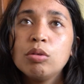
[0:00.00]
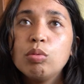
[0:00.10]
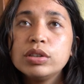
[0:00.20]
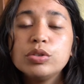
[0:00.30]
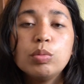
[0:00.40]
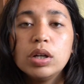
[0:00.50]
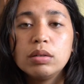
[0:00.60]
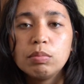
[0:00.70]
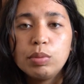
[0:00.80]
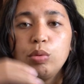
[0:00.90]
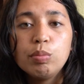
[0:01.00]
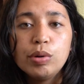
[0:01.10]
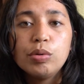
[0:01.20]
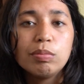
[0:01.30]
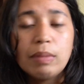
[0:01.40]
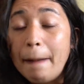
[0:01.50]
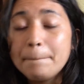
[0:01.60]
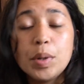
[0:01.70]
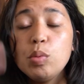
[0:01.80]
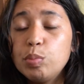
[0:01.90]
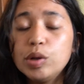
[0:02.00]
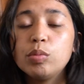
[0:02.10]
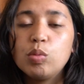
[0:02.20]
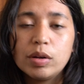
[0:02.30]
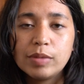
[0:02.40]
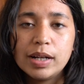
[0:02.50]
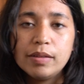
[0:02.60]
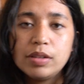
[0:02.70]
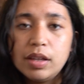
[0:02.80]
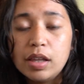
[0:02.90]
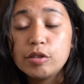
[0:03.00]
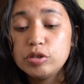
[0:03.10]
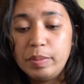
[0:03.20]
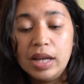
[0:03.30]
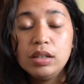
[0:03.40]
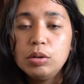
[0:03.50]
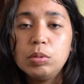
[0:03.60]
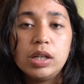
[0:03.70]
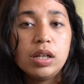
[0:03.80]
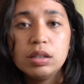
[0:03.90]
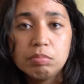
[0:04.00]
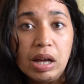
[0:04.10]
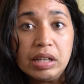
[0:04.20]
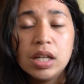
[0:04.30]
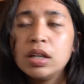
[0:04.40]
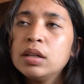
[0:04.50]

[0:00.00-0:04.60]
1-to-1, boom, boom, boom, boom, one right after the other. Japan, Hawaii, mine.